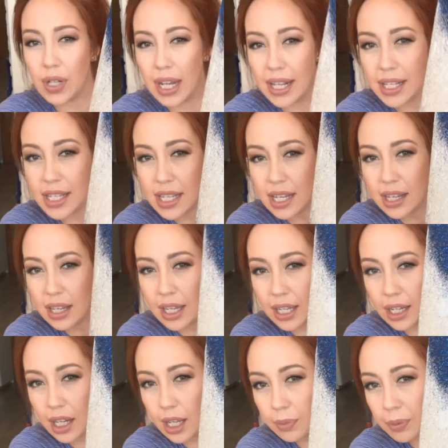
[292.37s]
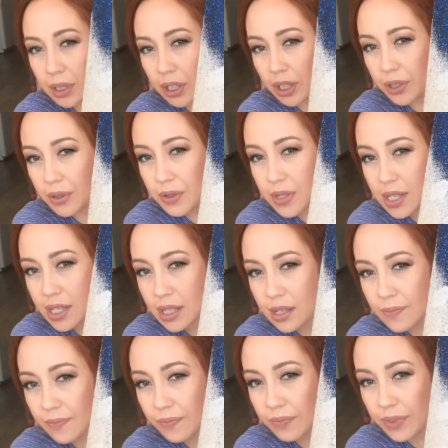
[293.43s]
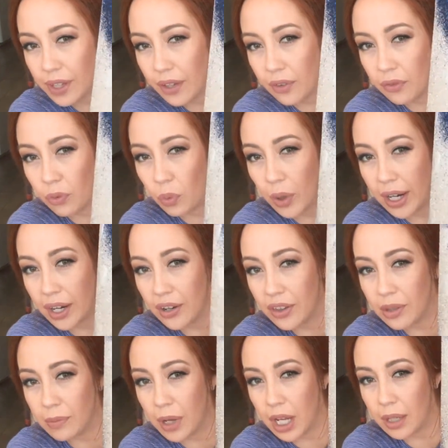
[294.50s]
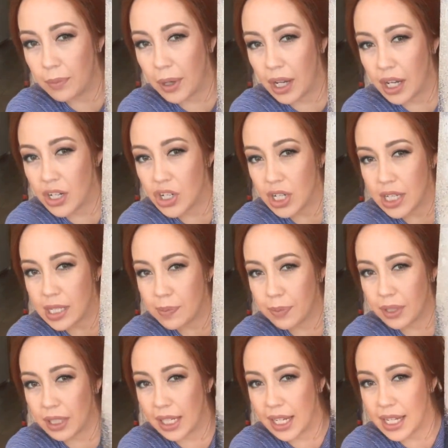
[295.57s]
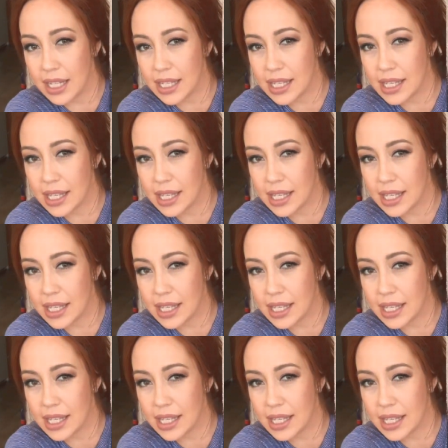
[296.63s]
guys an up close of where the Mod Podge is placed.